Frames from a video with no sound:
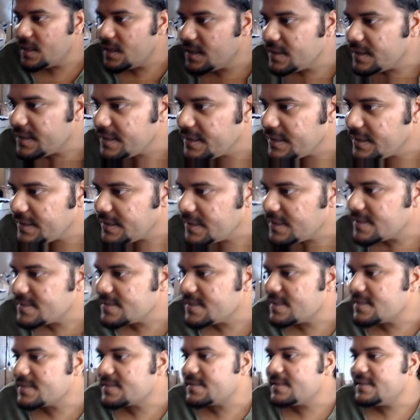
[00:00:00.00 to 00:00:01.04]
Ilya is
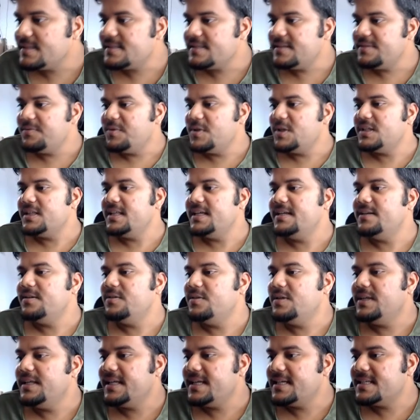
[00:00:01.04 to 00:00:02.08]
asking, is it worth
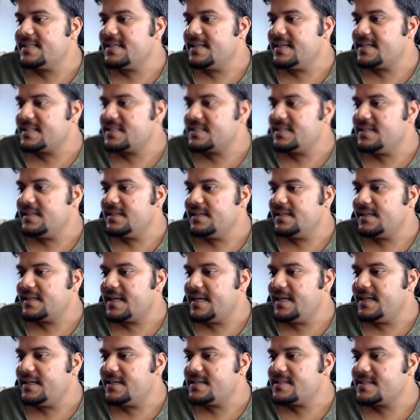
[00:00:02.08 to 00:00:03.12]
enrolling as an external
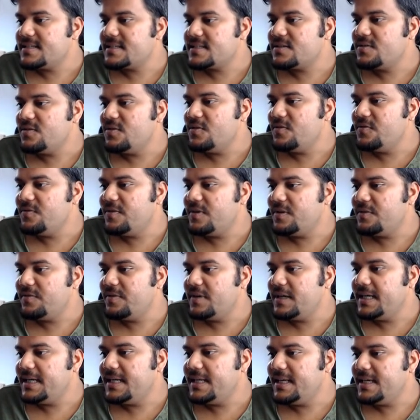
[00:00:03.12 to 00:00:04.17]
candidate, just hope for
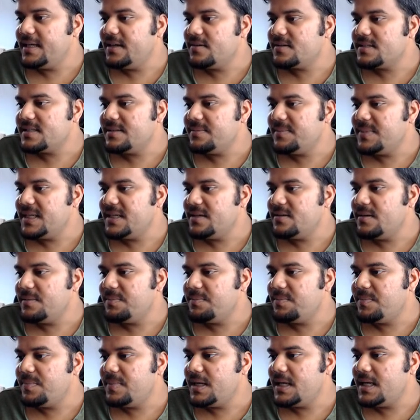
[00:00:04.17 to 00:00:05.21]
funding, or is it better to
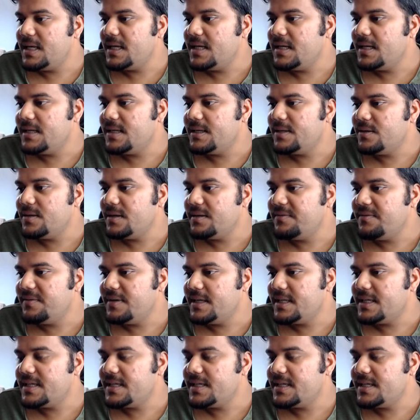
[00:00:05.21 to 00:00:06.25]
apply to
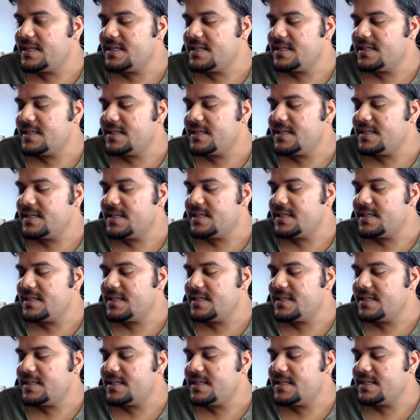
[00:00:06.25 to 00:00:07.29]
advertise position?
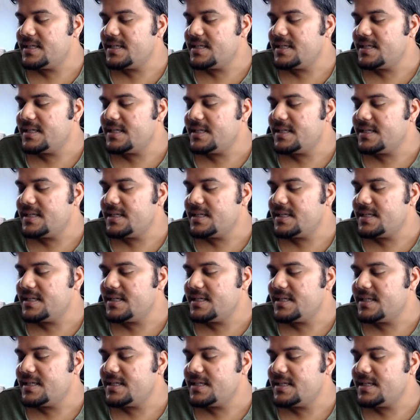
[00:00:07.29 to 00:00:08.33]
Okay, so that is
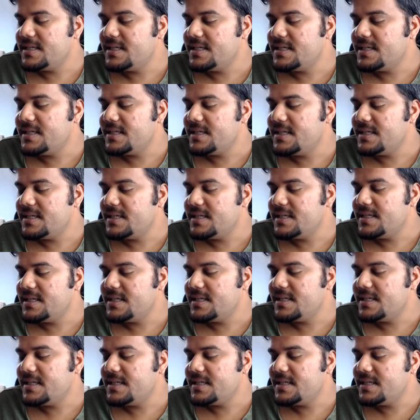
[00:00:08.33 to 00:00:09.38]
what you wanted to ask.
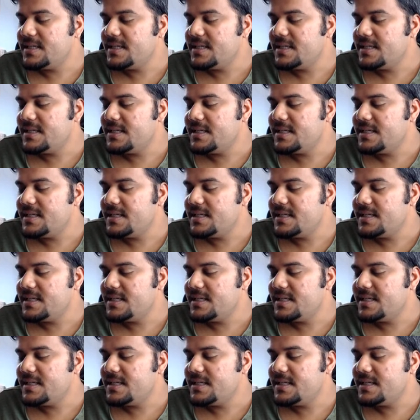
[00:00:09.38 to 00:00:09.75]
So